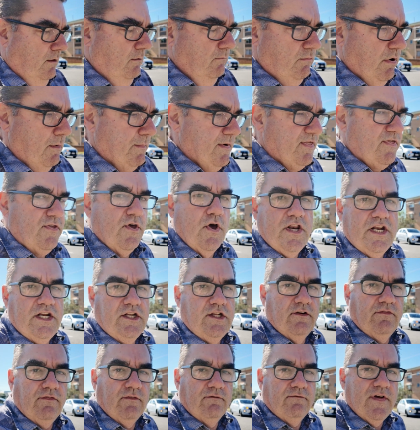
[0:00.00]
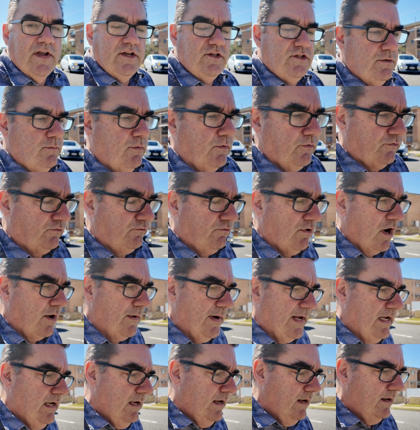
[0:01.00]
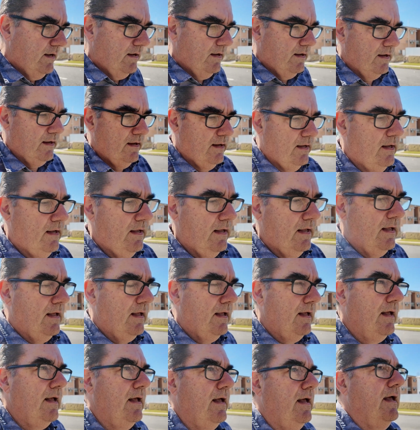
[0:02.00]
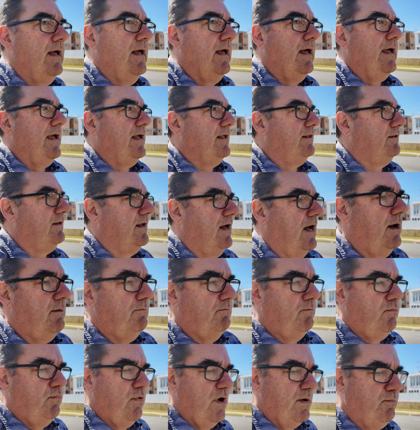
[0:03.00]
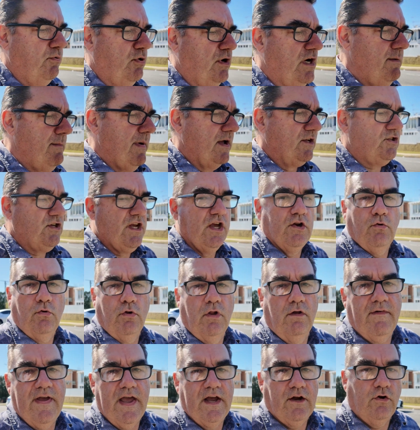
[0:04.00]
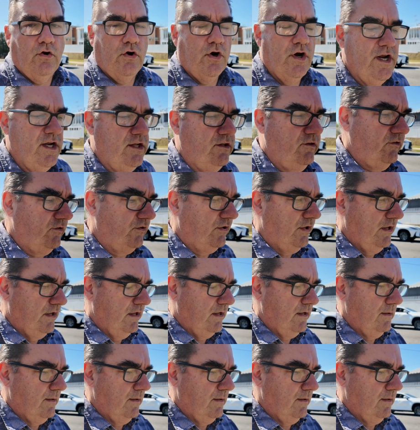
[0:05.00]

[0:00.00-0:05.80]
probably 30 different vegetables growing, and we pretty much get all of our greens,